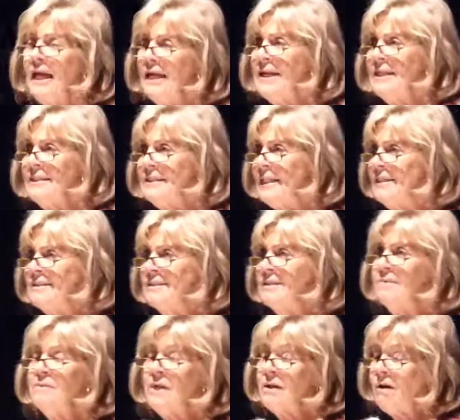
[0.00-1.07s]
And I said to
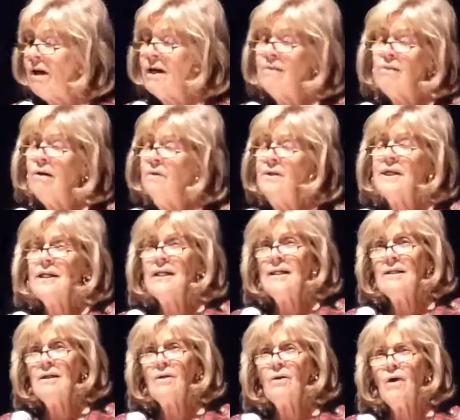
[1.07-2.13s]
them in Cairo and
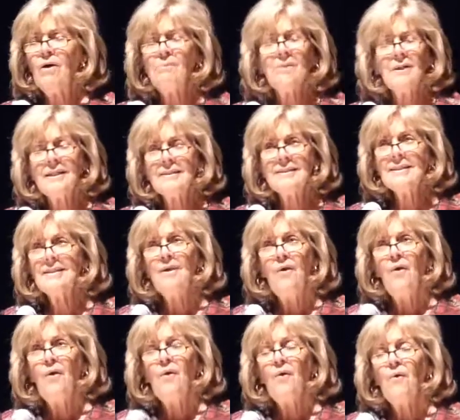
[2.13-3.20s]
again in Kabul, I said,
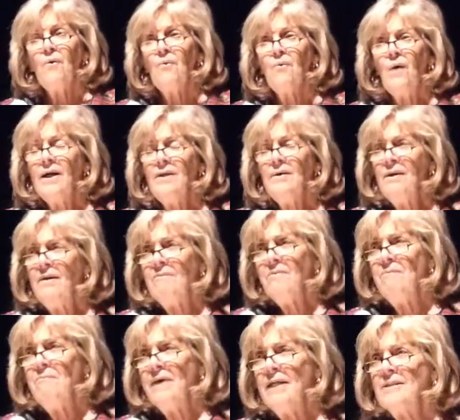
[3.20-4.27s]
why do you have the
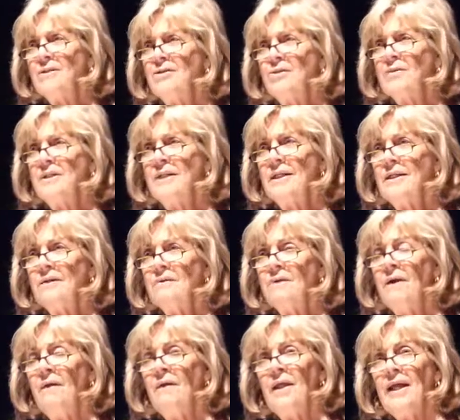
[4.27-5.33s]
men joining you?
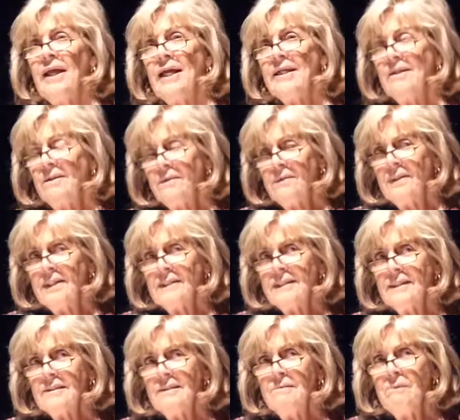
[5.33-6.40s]
And you know what they
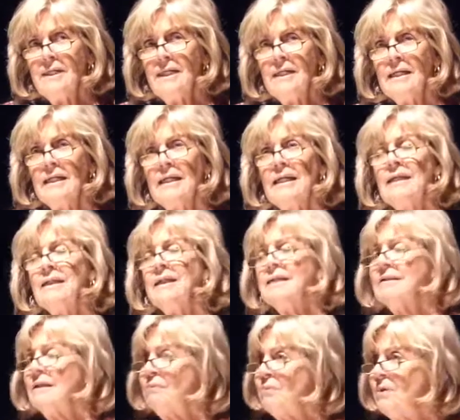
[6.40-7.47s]
said to me? They
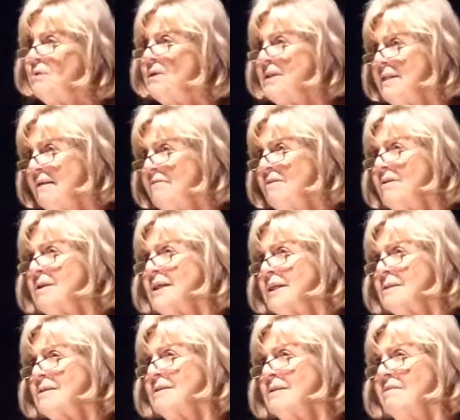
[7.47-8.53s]
said, we will never get
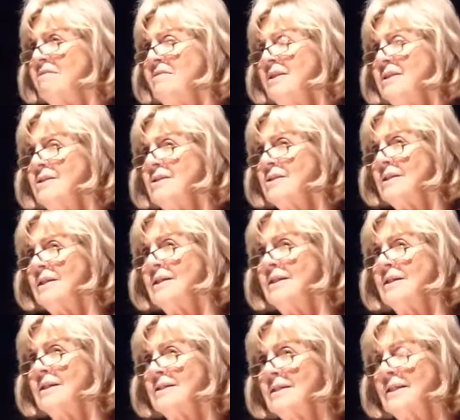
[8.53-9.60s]
to the finish line
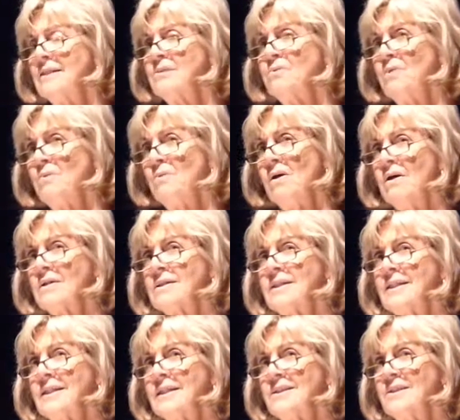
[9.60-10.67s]
unless we walk
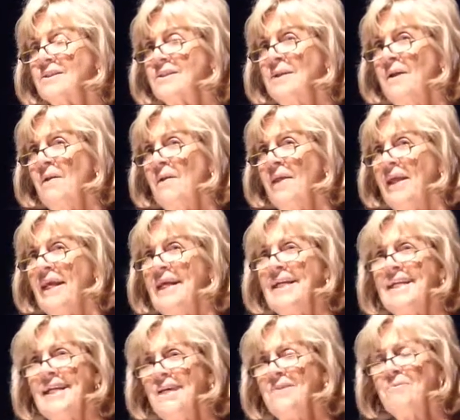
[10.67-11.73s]
together.
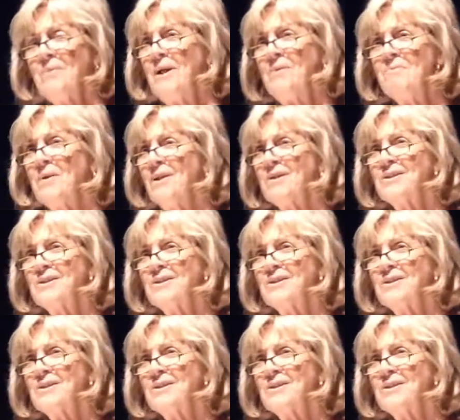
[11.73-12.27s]
Young people